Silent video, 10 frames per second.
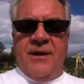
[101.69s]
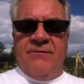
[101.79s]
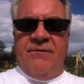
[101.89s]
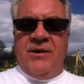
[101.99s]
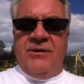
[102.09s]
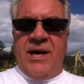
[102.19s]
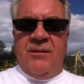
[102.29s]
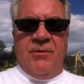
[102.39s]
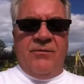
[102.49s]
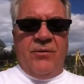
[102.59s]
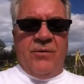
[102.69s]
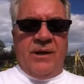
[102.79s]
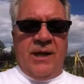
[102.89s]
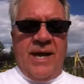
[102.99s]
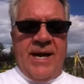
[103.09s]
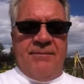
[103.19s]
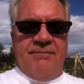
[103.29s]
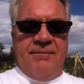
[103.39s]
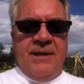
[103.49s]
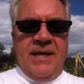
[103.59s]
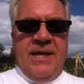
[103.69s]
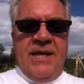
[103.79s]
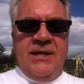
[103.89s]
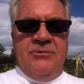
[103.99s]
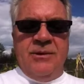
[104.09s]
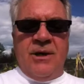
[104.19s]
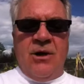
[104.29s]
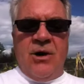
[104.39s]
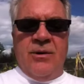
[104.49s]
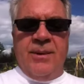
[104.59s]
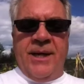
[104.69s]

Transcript: fell down before the Lamb, each with a harp